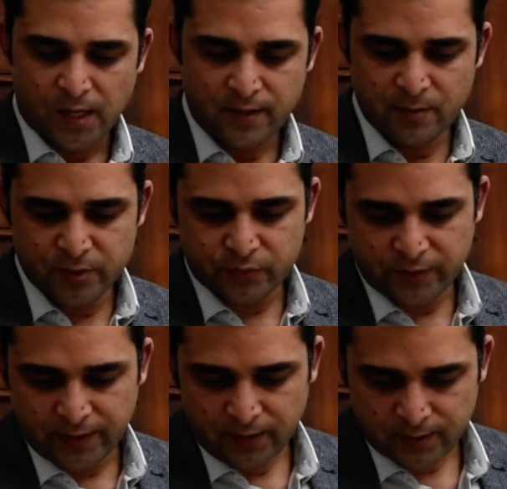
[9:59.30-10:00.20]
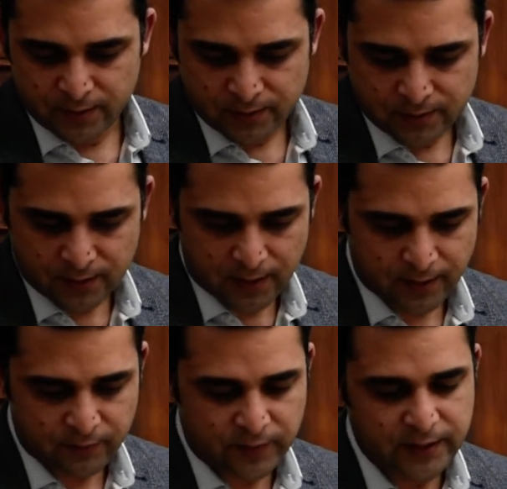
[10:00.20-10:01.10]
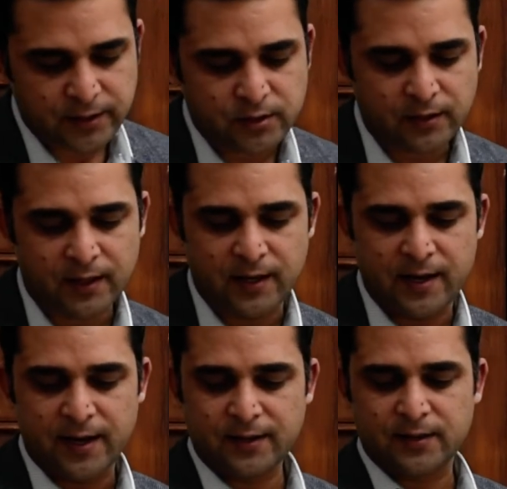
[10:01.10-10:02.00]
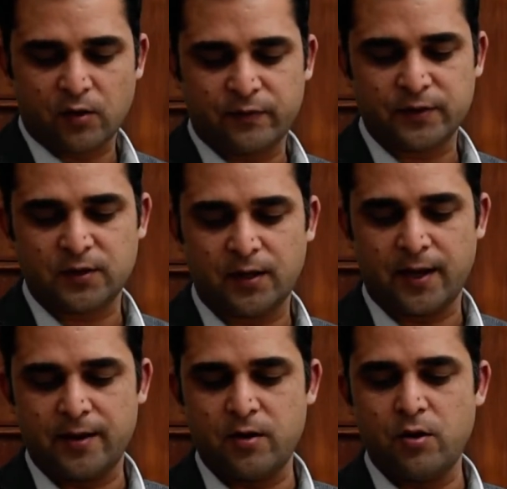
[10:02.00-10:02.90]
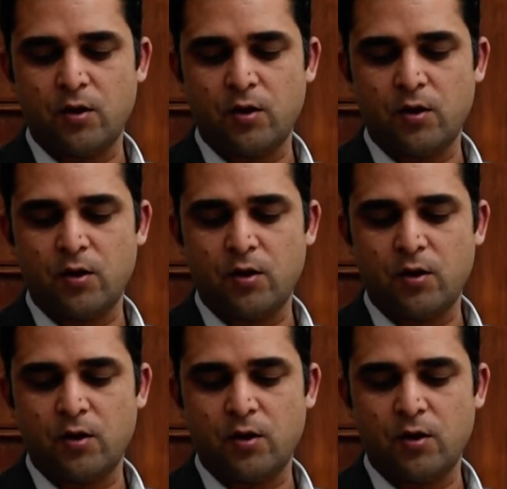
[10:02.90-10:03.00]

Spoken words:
Number 3 is we need to connect official and